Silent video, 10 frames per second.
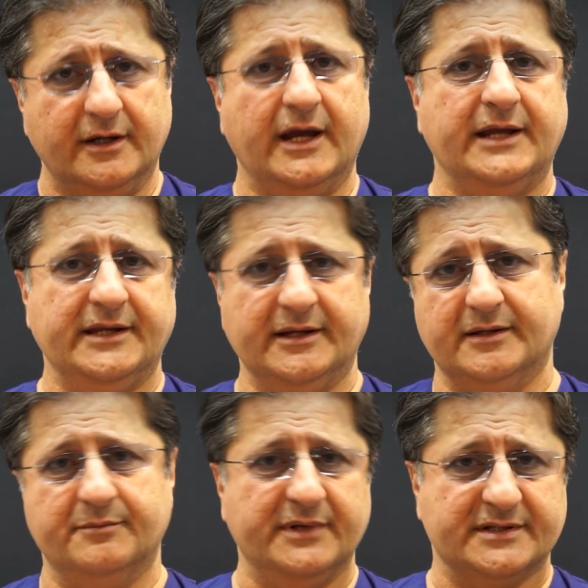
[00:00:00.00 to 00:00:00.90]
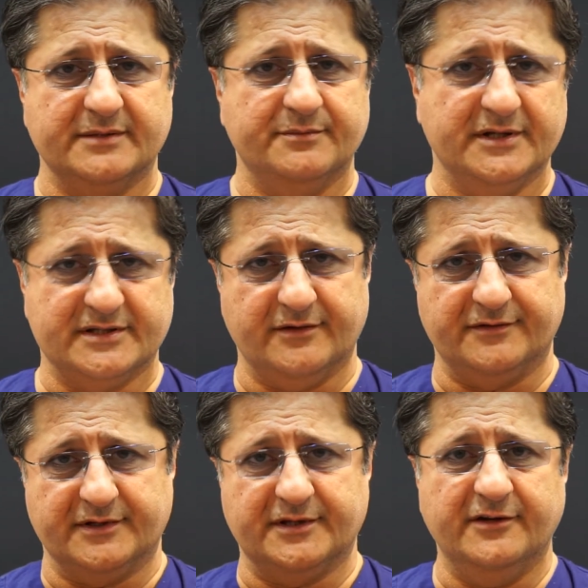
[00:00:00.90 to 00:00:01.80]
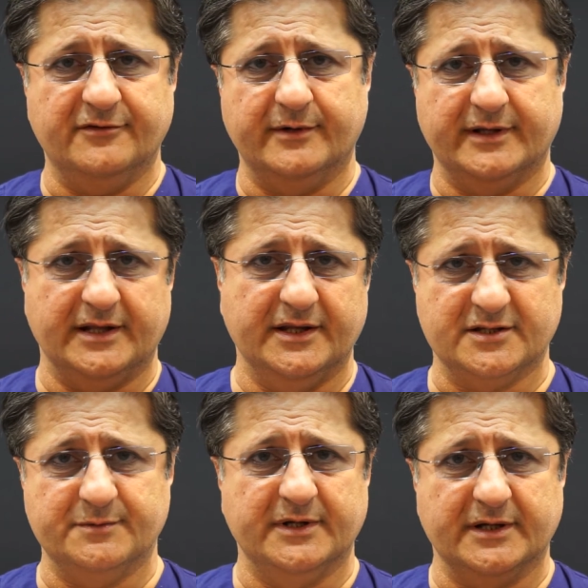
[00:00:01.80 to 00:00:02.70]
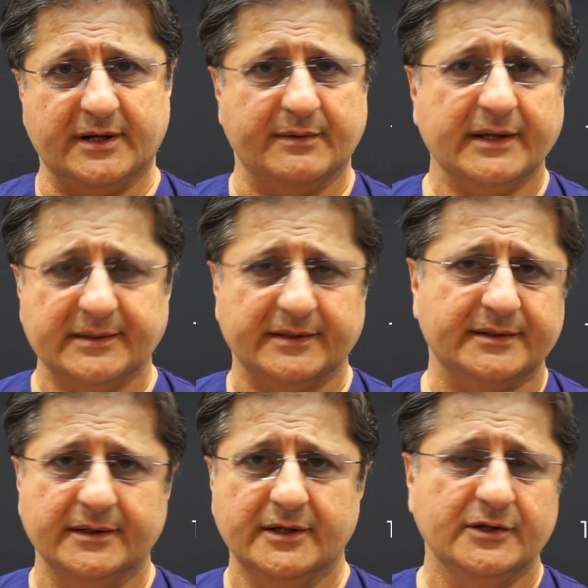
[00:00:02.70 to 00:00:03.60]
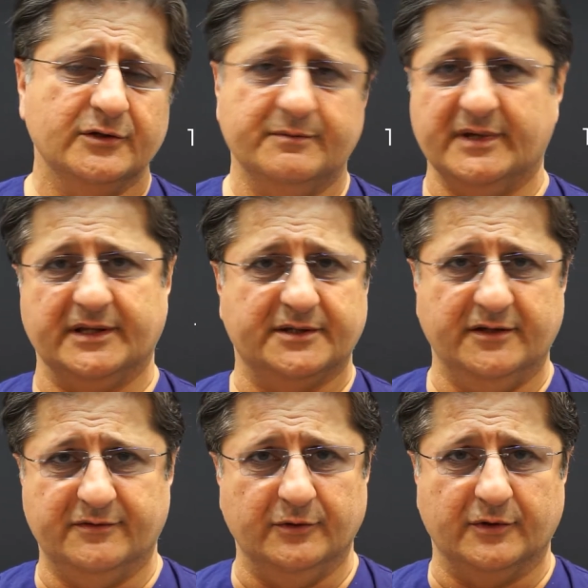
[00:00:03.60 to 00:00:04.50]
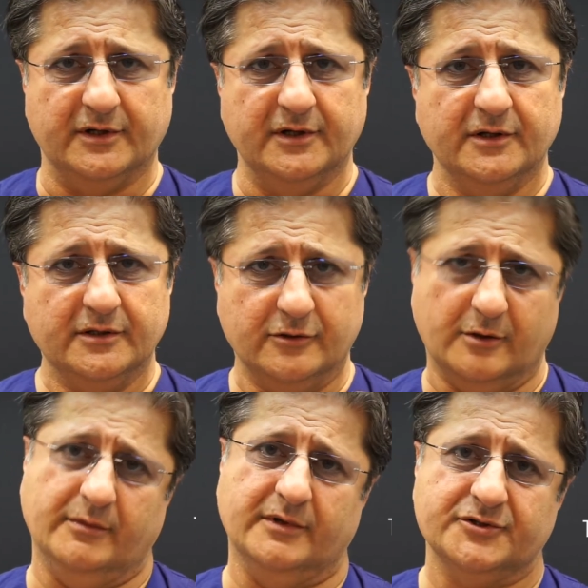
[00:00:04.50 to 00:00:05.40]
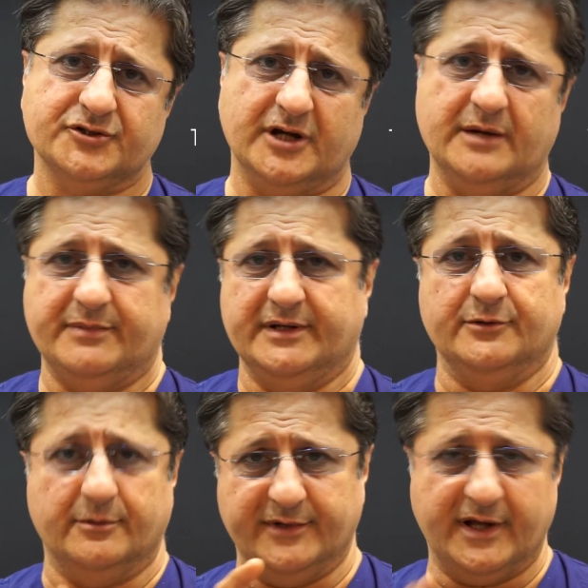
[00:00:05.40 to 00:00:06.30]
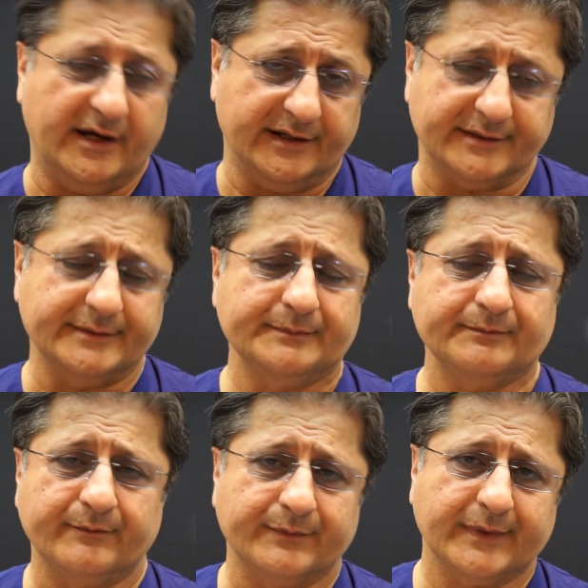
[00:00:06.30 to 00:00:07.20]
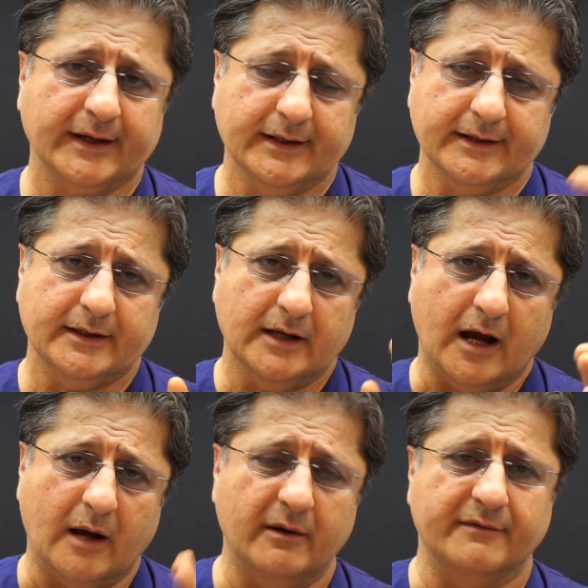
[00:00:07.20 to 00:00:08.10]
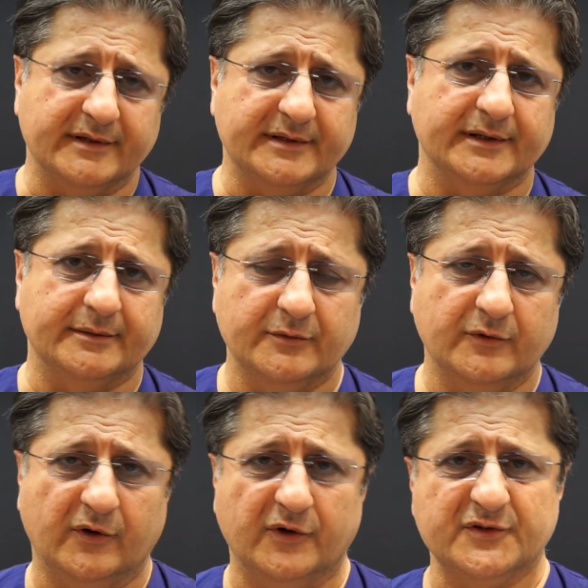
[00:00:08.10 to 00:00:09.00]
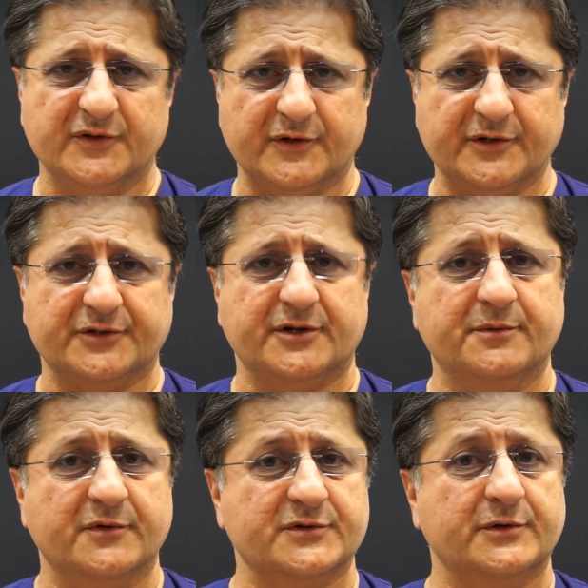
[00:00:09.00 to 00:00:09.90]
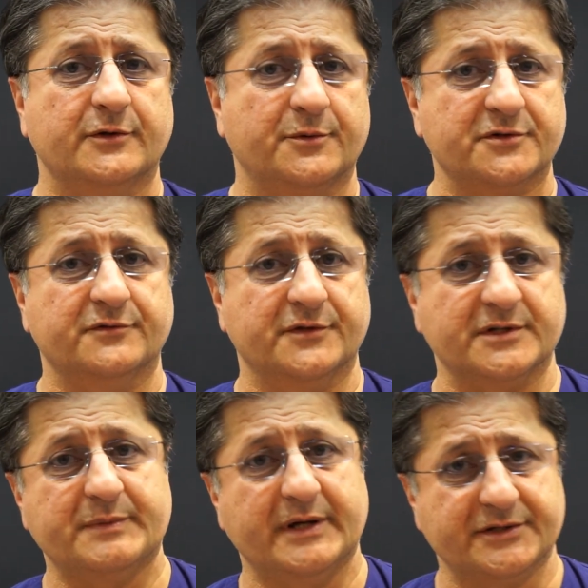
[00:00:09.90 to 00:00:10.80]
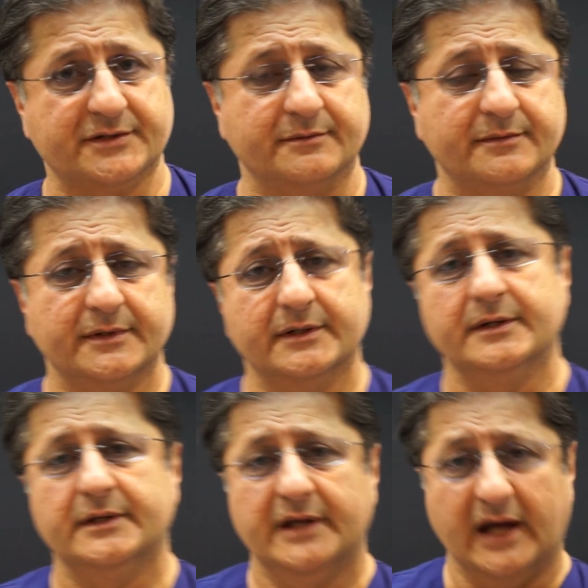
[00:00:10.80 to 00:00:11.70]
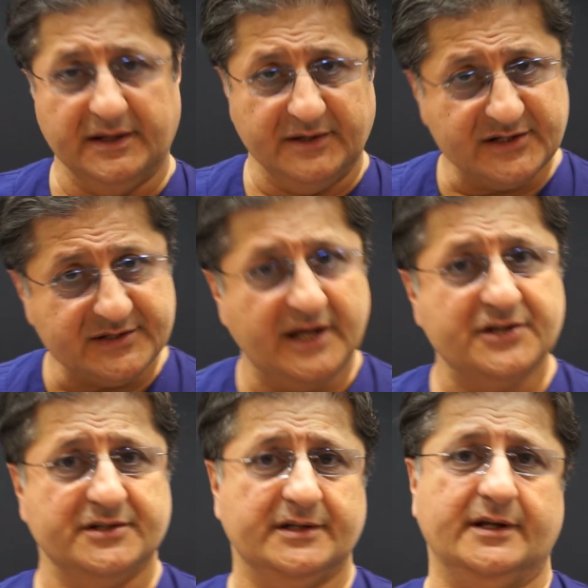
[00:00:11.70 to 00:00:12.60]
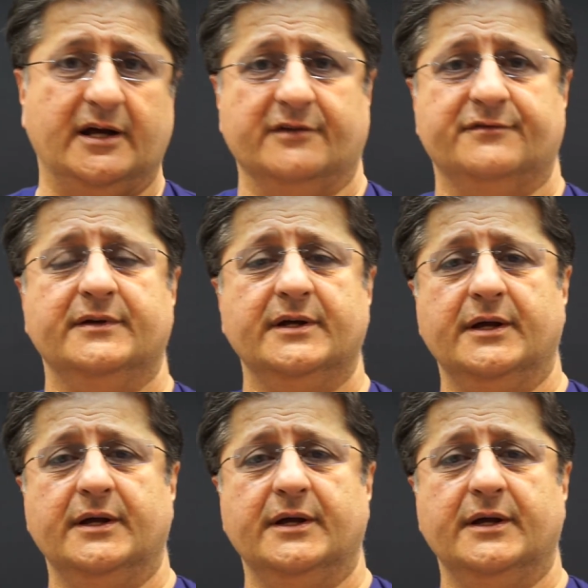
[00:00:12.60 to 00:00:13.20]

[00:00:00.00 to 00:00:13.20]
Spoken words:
adding the bits and pieces of the teeth where that needs to be corrected to make the teeth look normal shape and normal height. However, the orthodontic treatment was not an option for this patient at this stage in her life.